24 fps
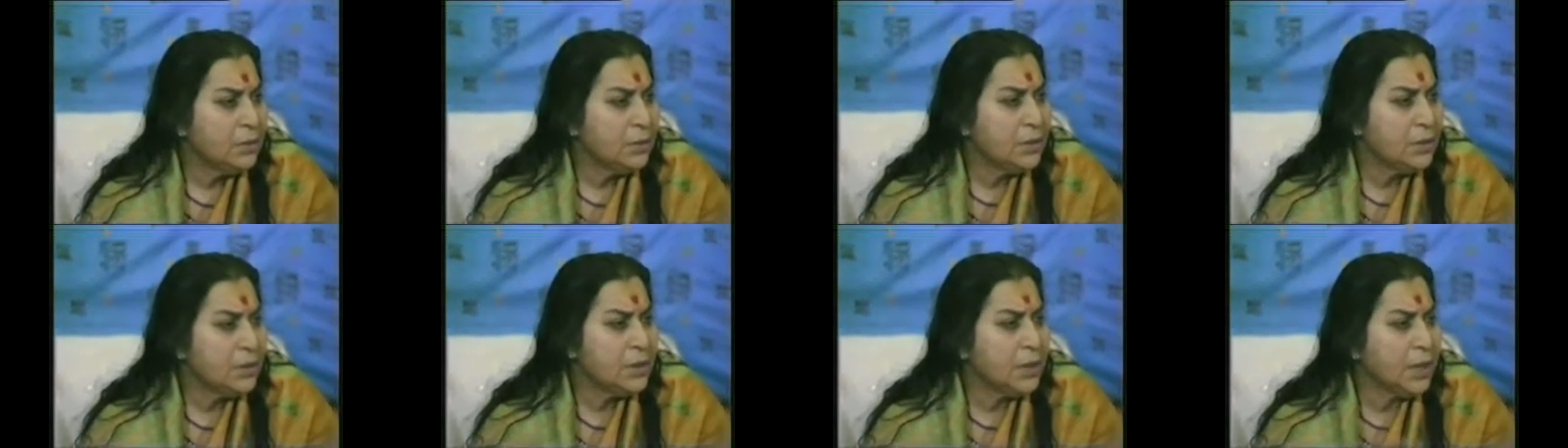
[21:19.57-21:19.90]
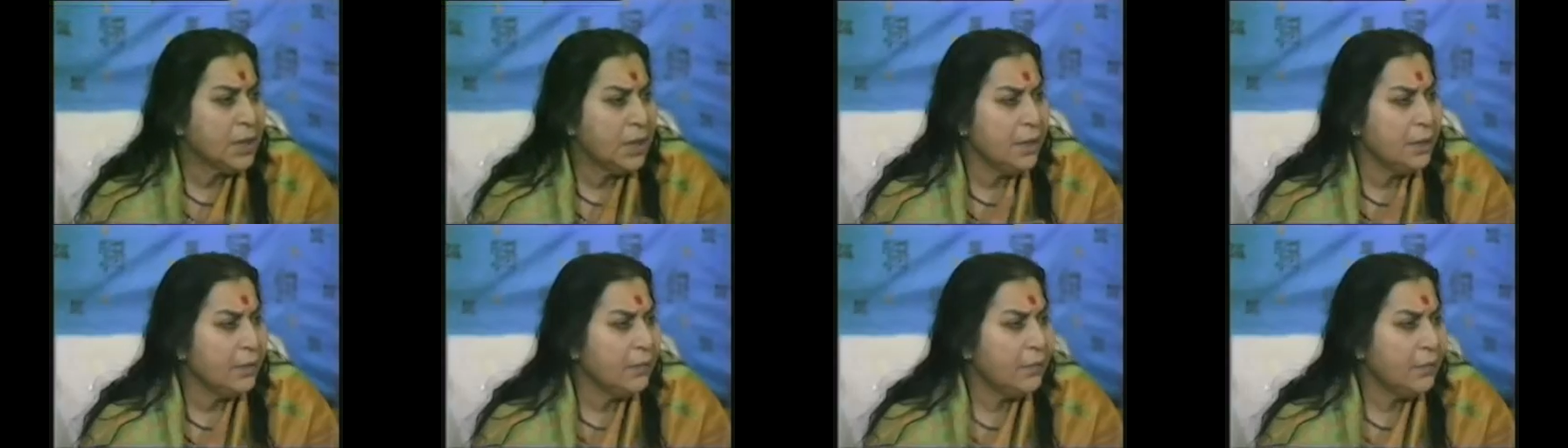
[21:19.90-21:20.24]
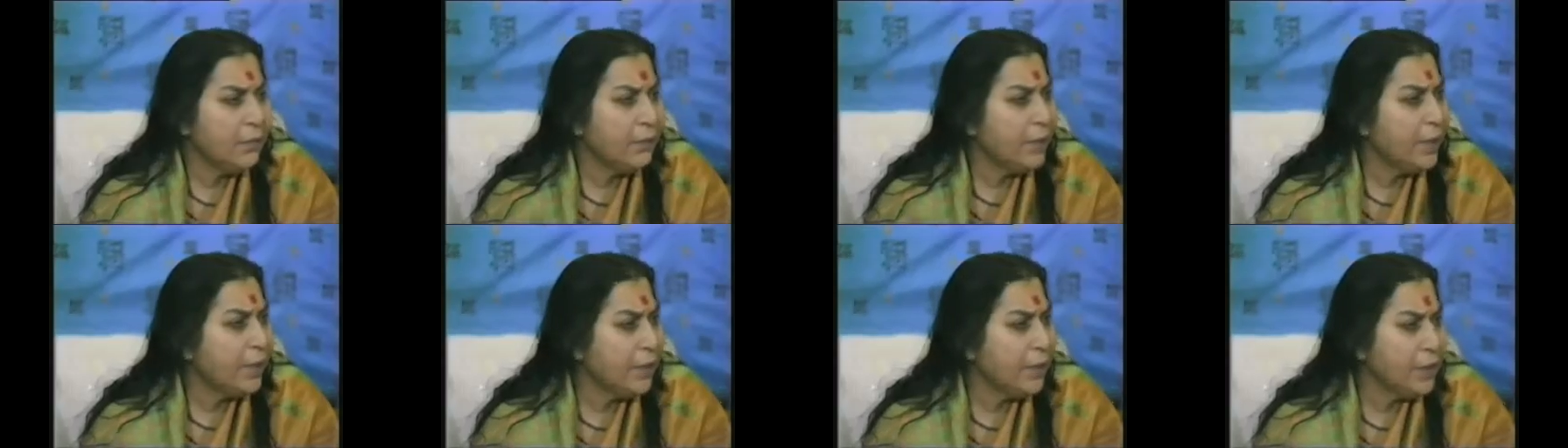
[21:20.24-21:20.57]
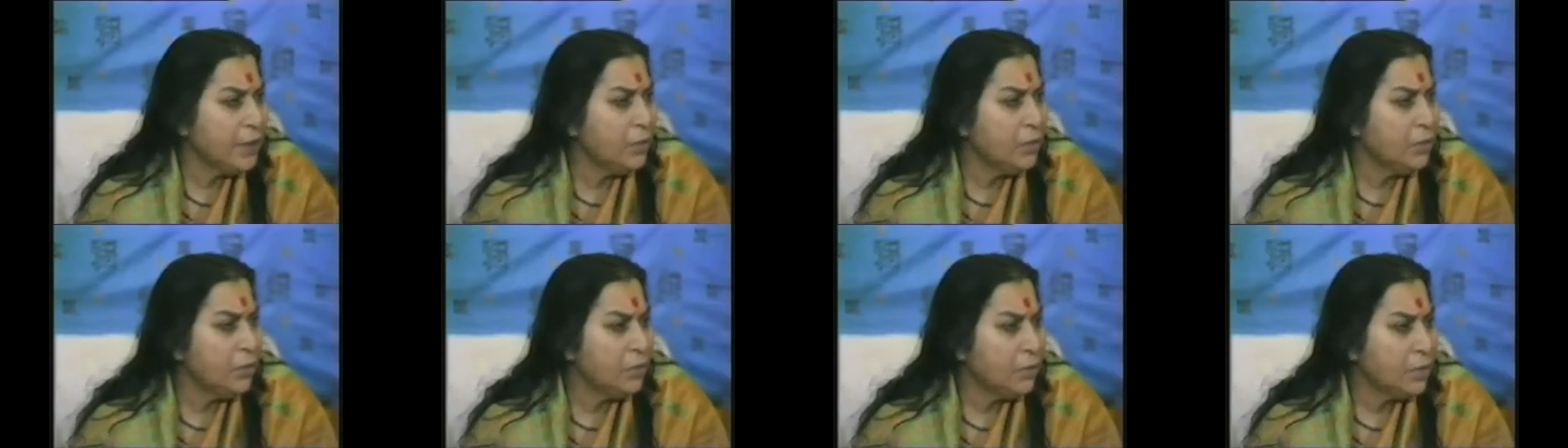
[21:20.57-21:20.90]
This kind of a fight
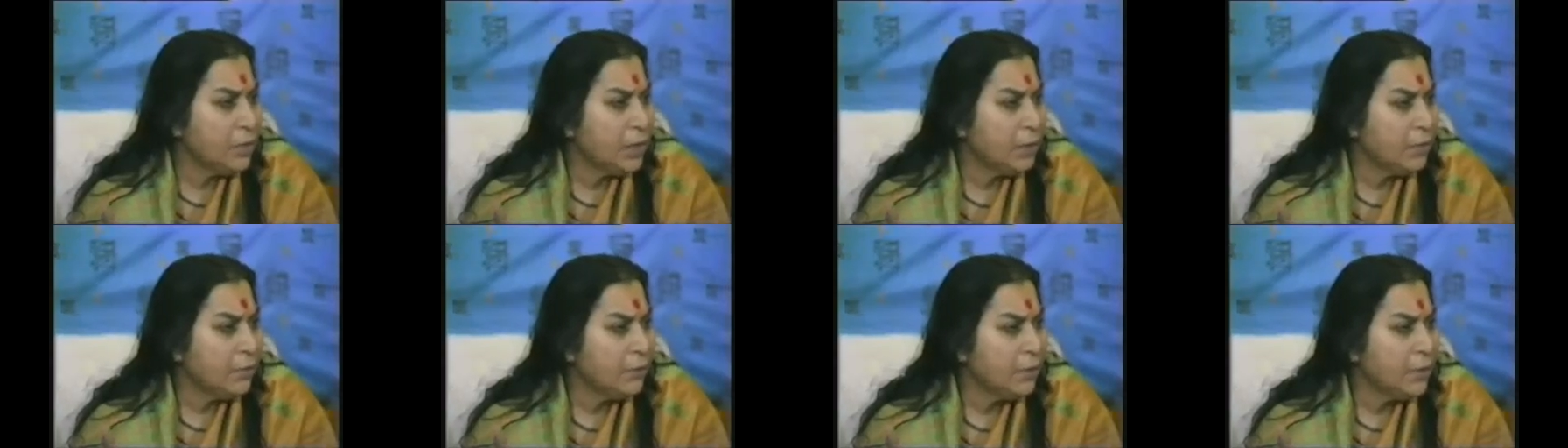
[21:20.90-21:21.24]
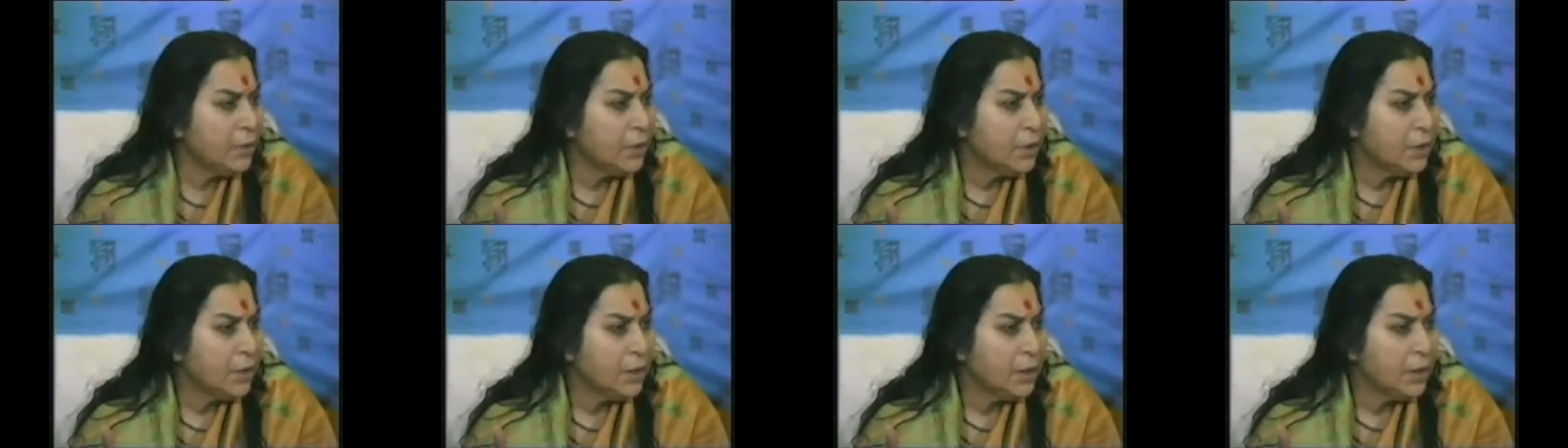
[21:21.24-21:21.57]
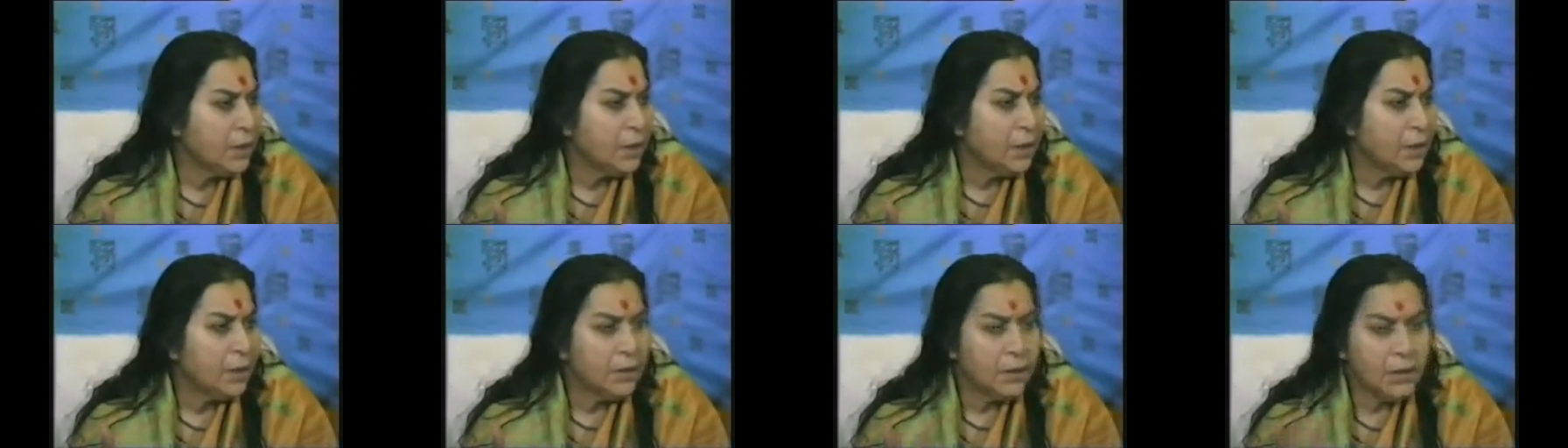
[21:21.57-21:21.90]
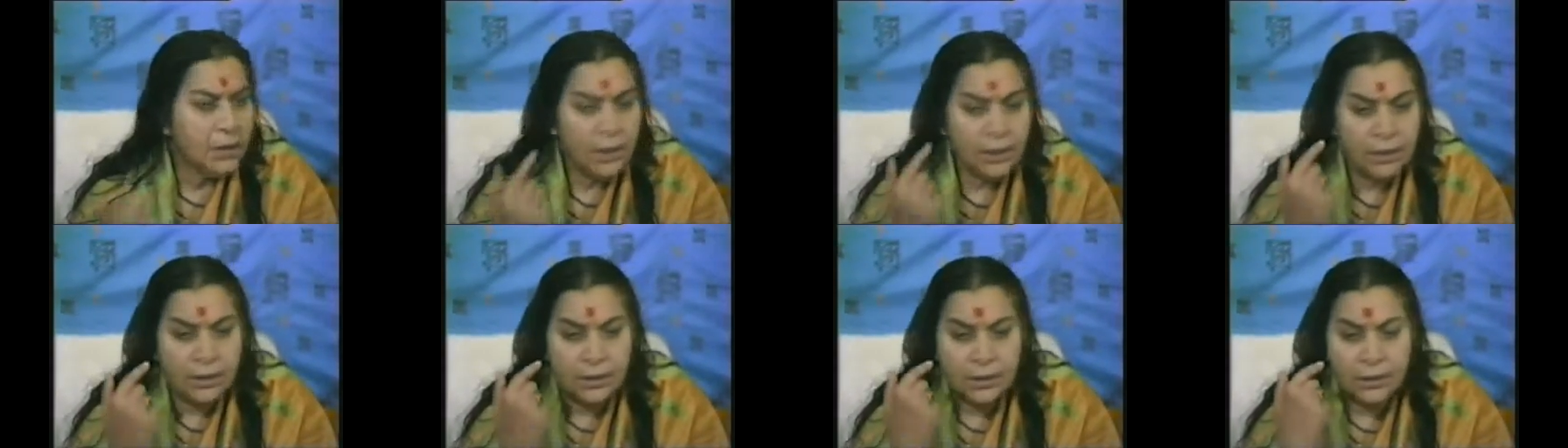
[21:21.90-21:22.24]
they don't have.
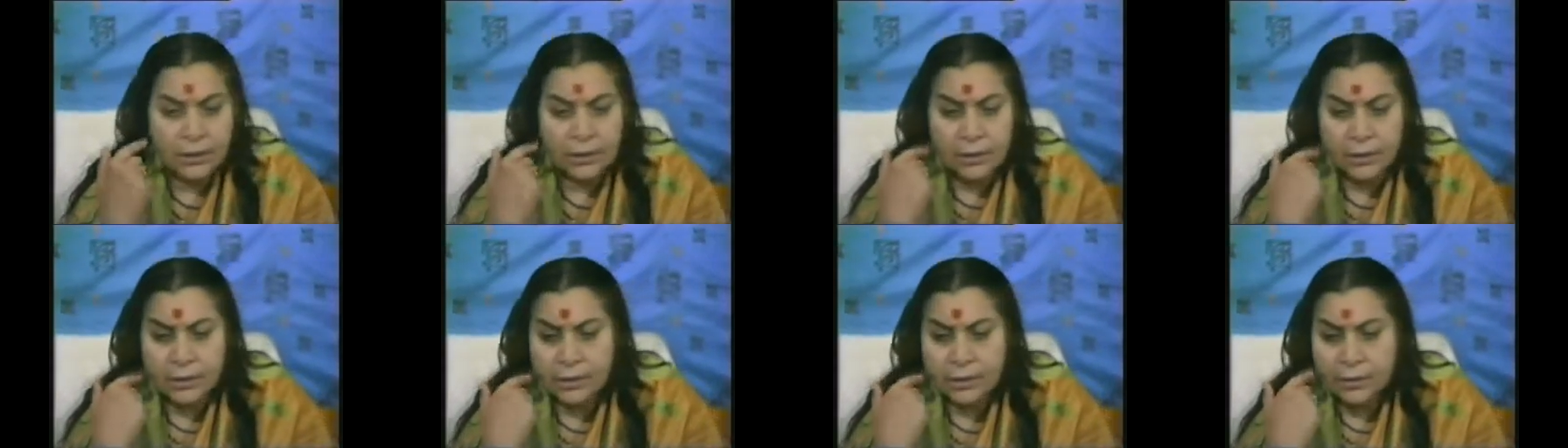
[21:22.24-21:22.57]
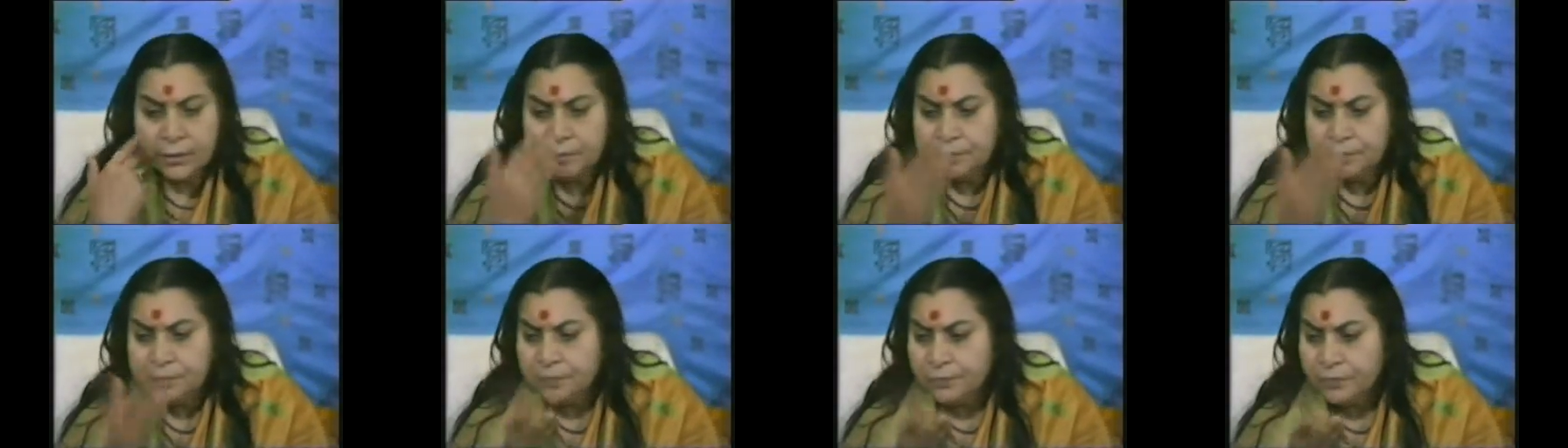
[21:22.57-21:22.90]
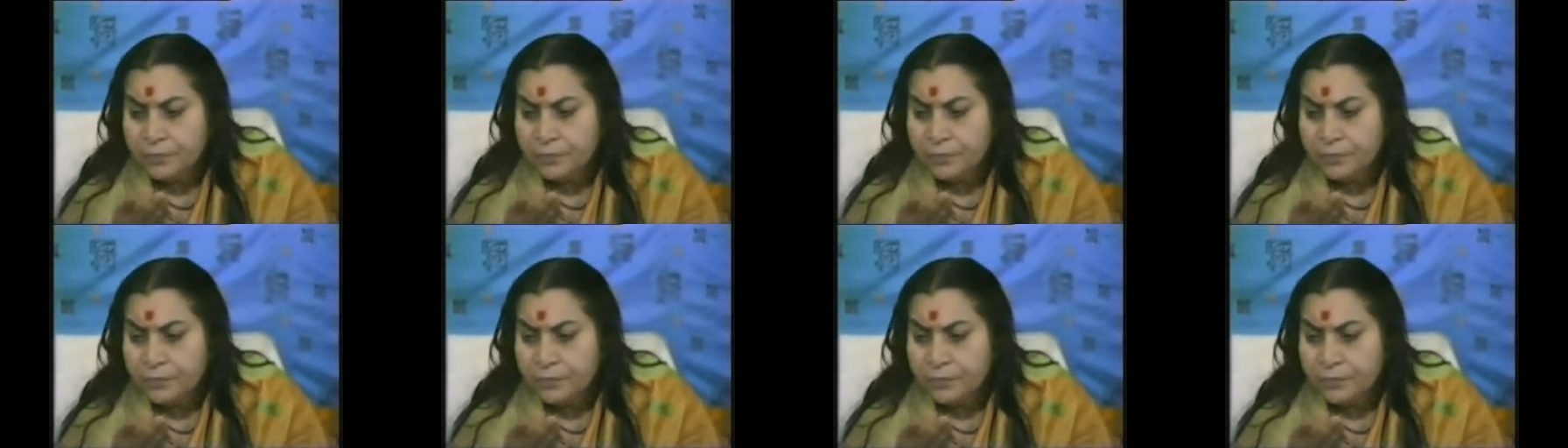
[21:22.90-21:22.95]
That uh,